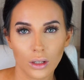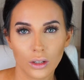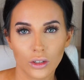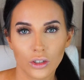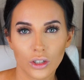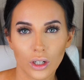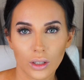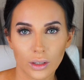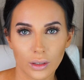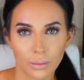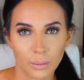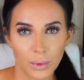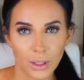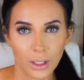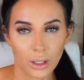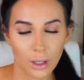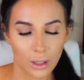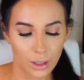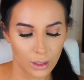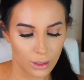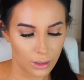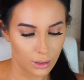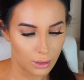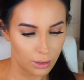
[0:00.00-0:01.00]
Just
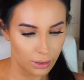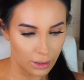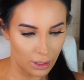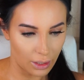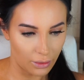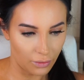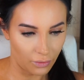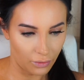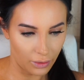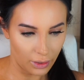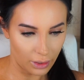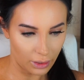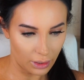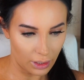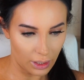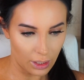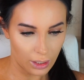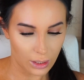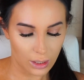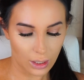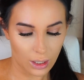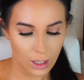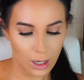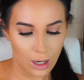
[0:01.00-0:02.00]
because I feel
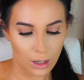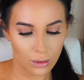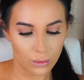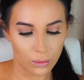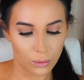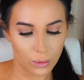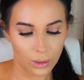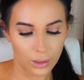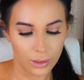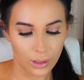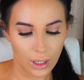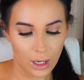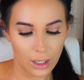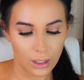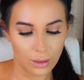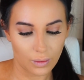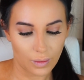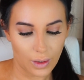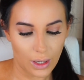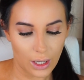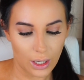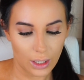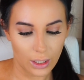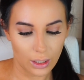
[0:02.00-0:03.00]
like the contour is kind of
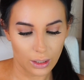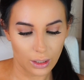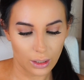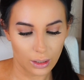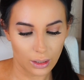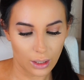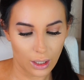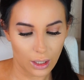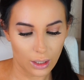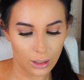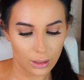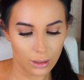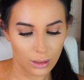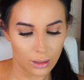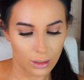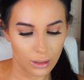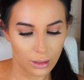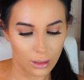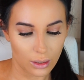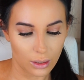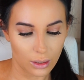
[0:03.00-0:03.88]
hiding that.